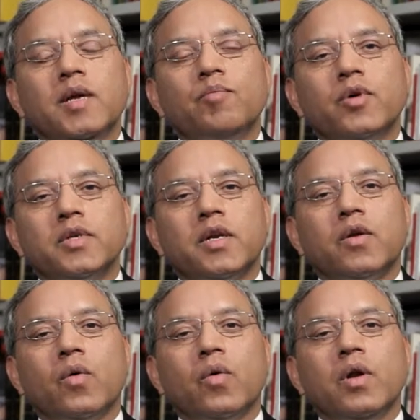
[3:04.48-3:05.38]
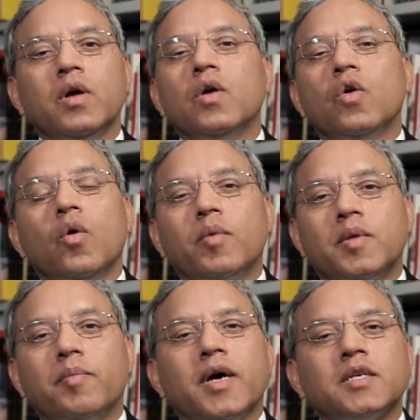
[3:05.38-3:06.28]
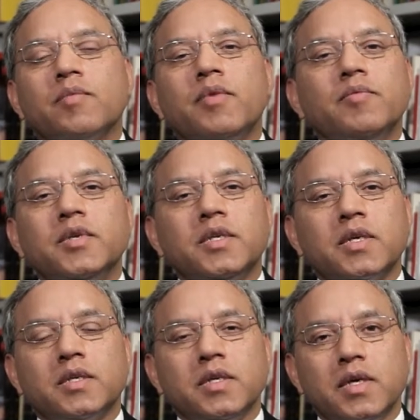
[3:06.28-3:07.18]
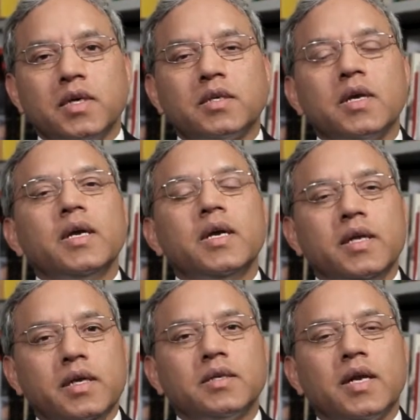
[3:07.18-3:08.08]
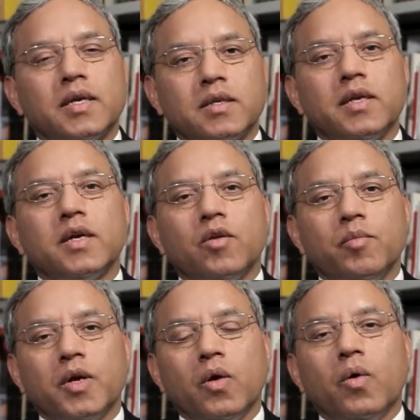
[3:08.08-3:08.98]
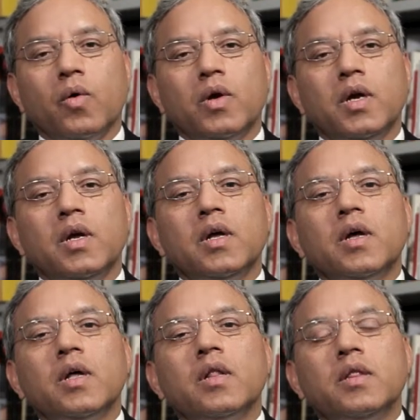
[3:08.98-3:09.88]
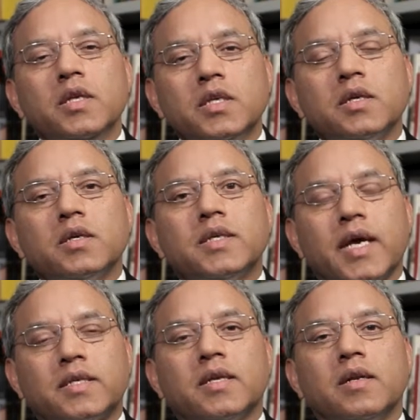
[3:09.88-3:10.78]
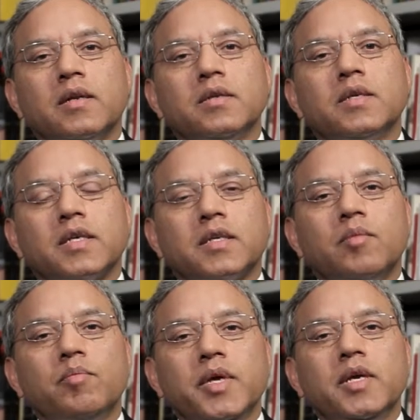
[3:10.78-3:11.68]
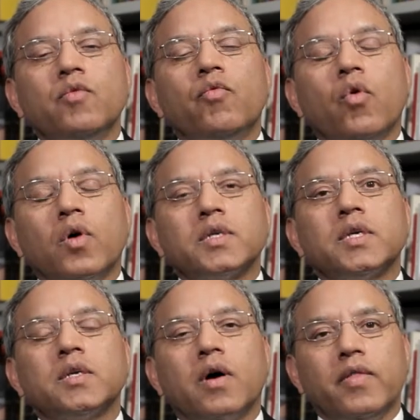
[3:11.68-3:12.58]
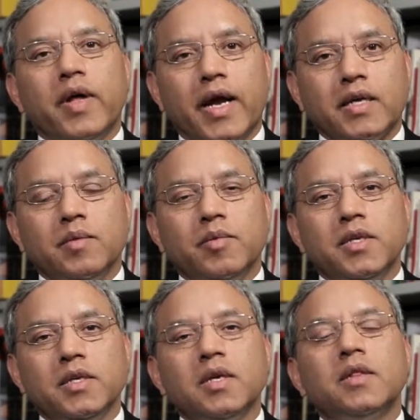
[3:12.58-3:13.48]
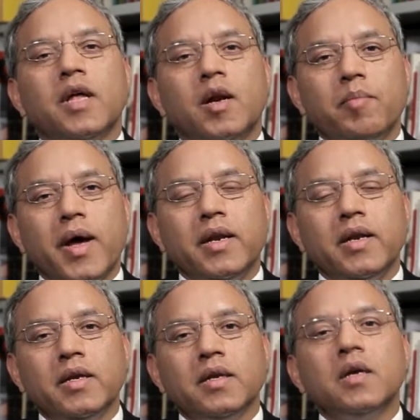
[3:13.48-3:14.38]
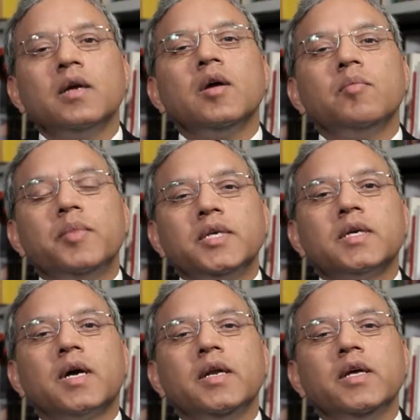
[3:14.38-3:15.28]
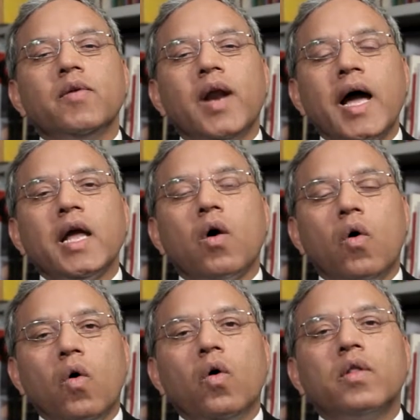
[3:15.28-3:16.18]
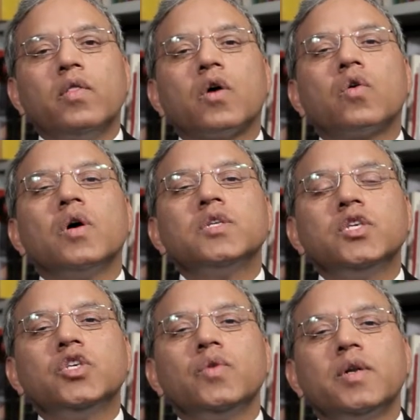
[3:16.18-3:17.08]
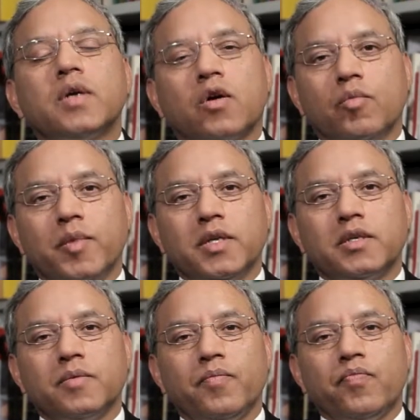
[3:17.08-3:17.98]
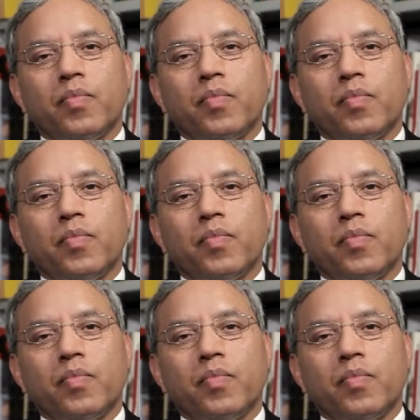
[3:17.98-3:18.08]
very important role over the past 50 60 years in international economic law. This section, section B focuses on their activities, their mandate basically relying on the constituent documents